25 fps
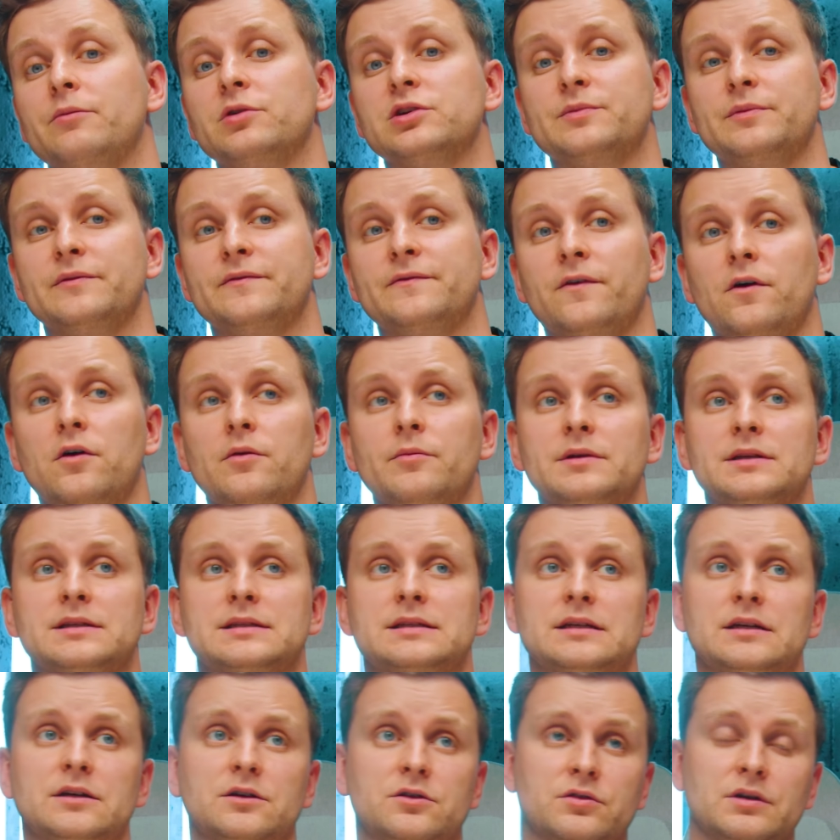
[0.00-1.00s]
much performance
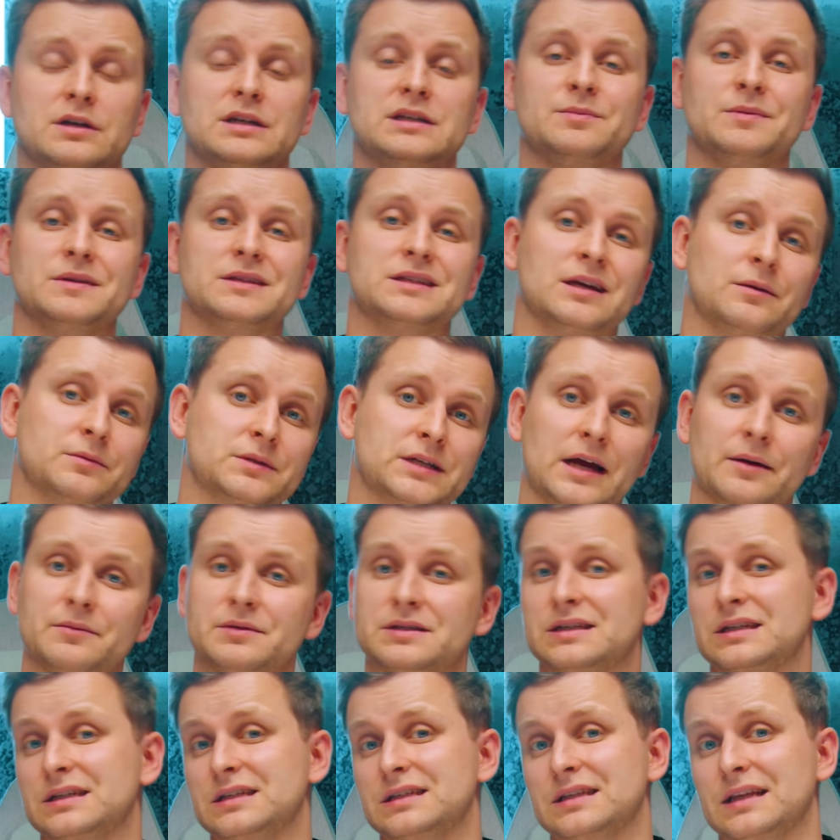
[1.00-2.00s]
increase, but sometimes
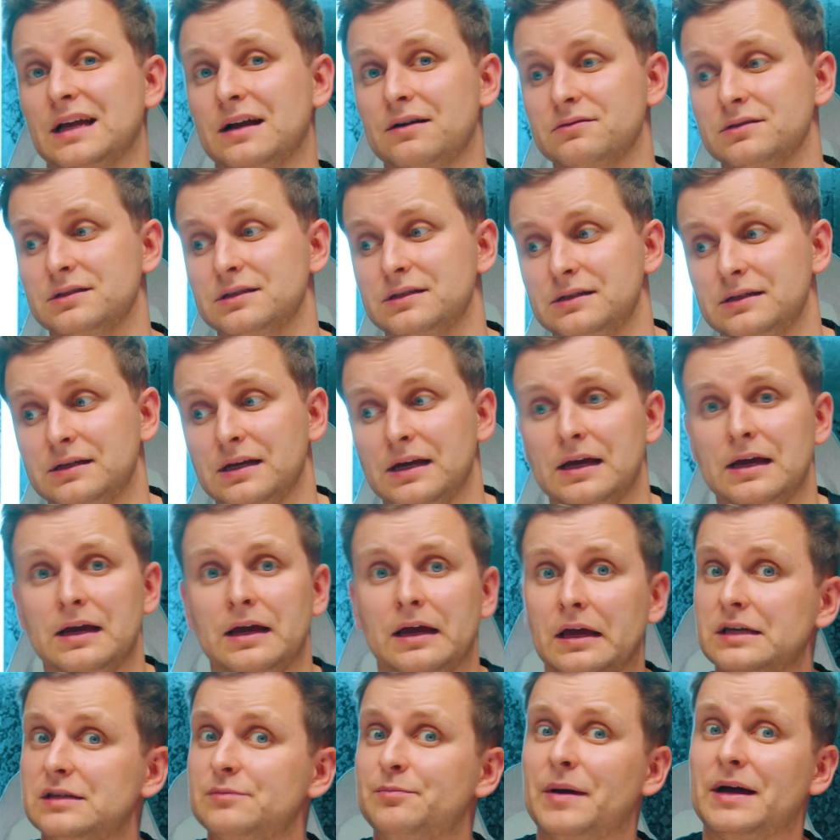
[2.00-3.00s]
six thousand
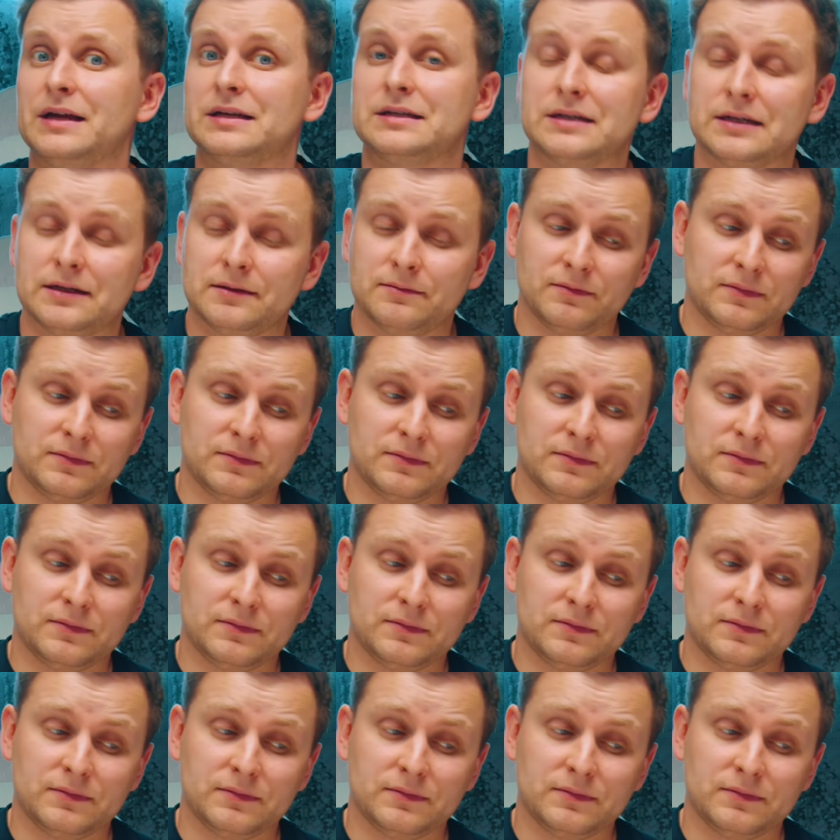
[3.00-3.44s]
is better